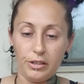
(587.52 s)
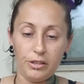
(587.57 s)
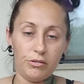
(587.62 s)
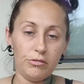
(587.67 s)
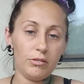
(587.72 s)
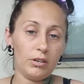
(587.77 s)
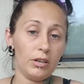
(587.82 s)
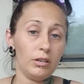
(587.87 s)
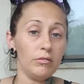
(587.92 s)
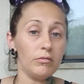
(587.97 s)

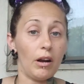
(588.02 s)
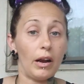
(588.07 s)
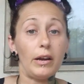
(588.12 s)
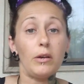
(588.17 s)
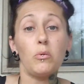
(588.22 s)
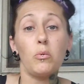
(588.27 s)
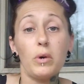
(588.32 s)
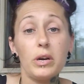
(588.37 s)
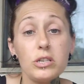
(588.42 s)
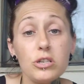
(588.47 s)
you can
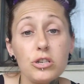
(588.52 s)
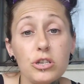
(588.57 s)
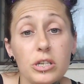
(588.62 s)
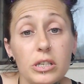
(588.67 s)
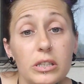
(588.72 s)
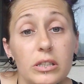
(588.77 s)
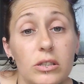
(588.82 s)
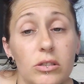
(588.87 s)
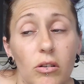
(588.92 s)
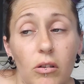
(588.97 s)
write
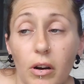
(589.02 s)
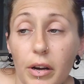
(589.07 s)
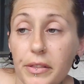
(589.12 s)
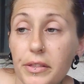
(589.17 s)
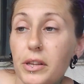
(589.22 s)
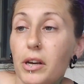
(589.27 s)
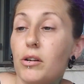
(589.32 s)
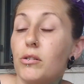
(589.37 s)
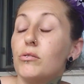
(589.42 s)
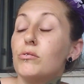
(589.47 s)
wishes
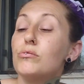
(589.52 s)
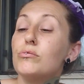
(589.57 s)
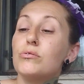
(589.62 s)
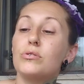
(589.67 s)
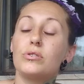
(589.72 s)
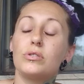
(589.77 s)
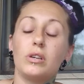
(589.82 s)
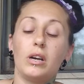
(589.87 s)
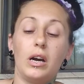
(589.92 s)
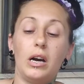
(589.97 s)
on
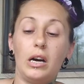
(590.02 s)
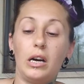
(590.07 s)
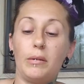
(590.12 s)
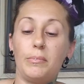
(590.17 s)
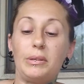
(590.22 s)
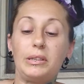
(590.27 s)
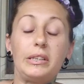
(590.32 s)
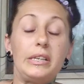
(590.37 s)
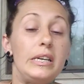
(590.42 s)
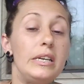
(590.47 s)
those
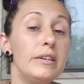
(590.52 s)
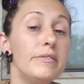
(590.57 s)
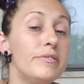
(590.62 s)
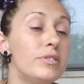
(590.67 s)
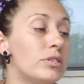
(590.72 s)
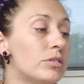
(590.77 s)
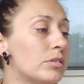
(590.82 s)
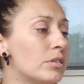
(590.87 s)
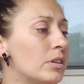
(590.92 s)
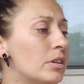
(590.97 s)

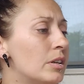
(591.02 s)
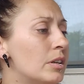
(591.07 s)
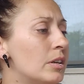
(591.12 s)
leaves.